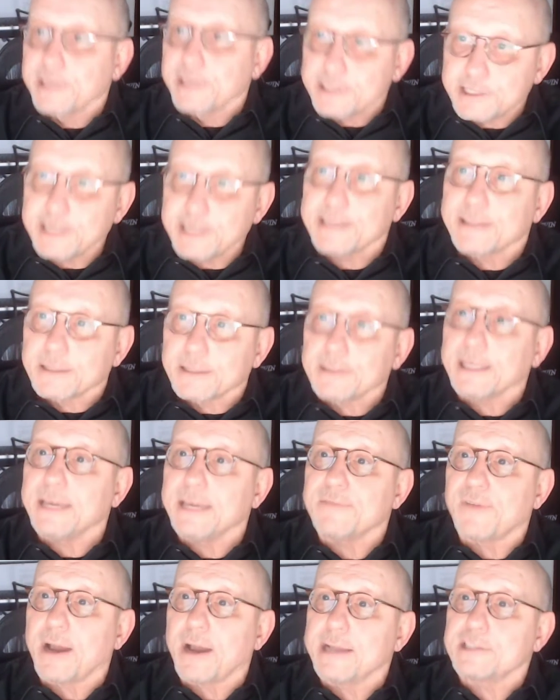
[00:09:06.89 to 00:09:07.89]
You see, the
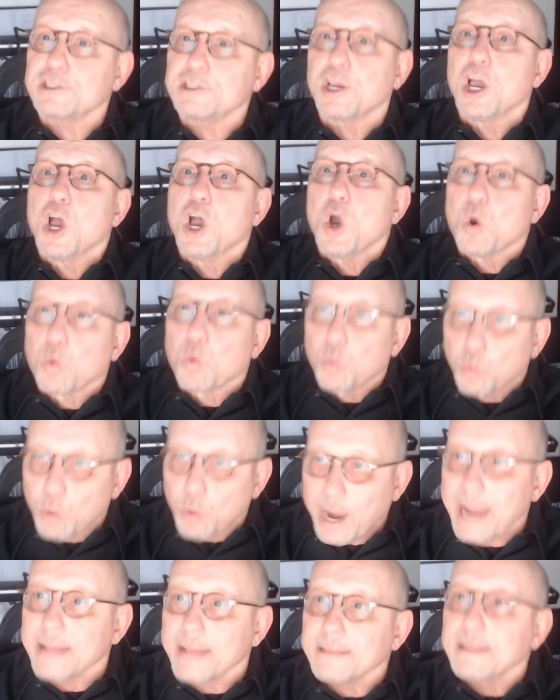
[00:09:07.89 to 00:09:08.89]
Levites
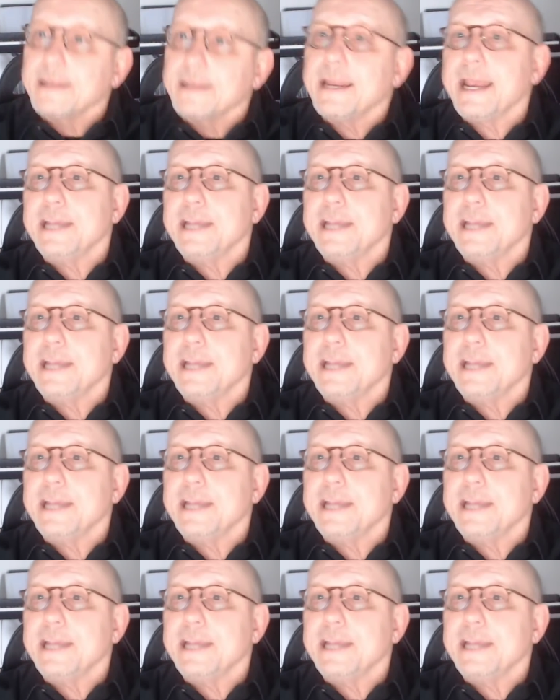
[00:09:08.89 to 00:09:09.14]
ran the